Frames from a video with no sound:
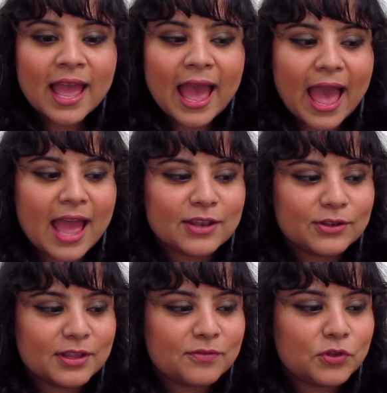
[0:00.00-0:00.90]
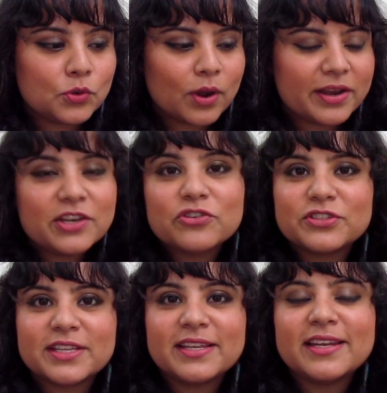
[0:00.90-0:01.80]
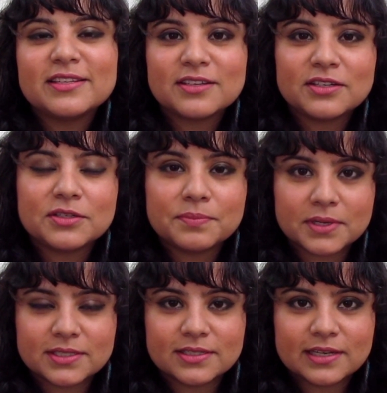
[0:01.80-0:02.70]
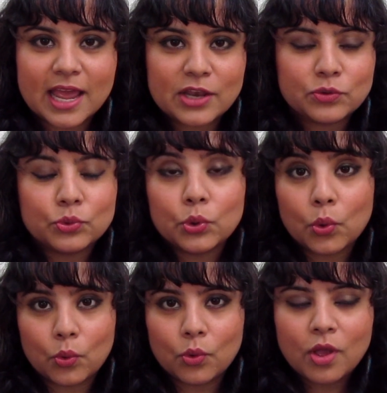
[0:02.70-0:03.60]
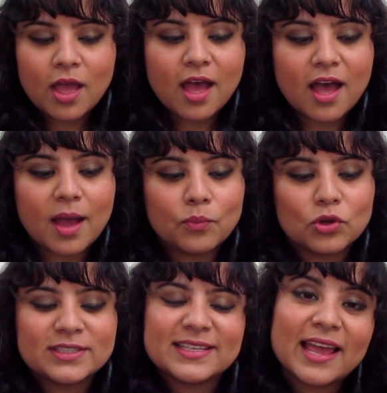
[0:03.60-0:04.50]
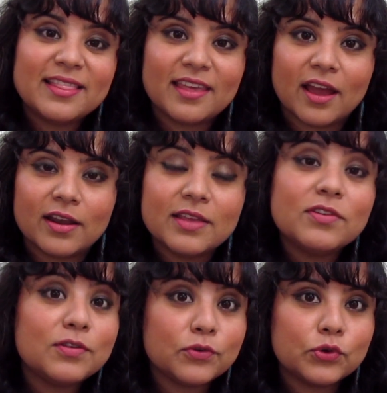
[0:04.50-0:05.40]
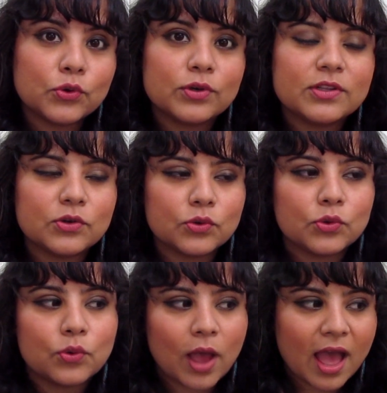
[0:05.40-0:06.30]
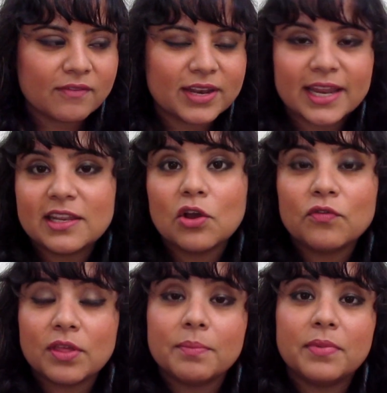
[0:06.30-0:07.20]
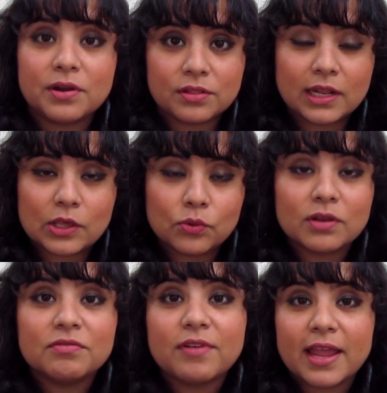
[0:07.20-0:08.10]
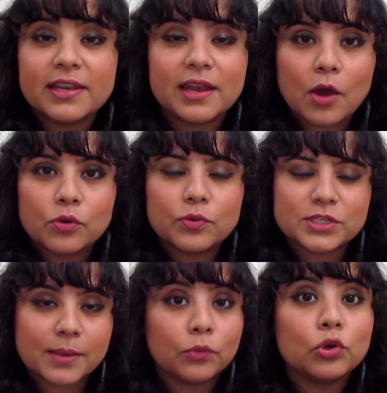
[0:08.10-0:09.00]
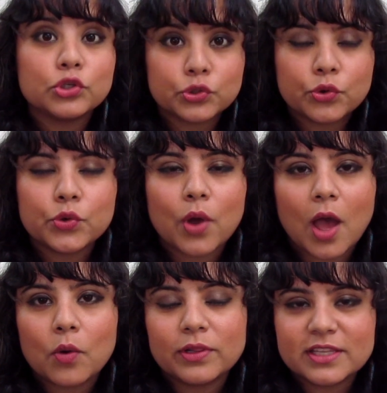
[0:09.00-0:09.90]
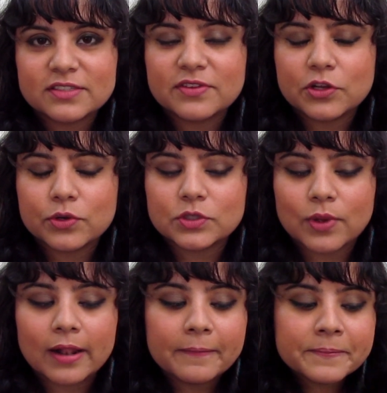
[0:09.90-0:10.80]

And if you are interested in a certain person and you know what sign they are, even if you don't, you know, you have an idea of their birthday, you can find it out, which I'm going to show you how in this video as well.